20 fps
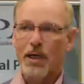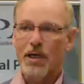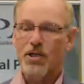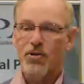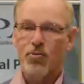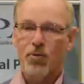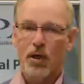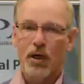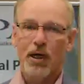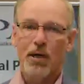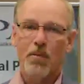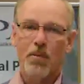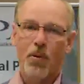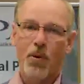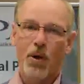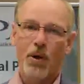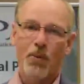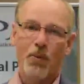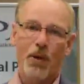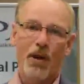it's really
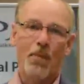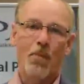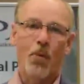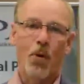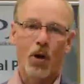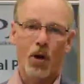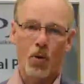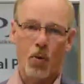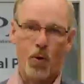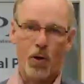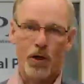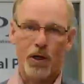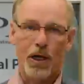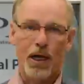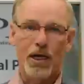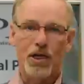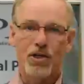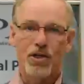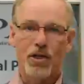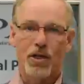important we have more
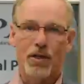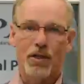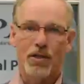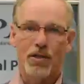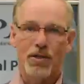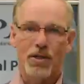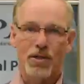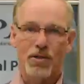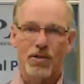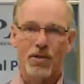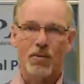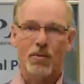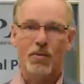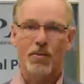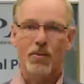coordination in the system.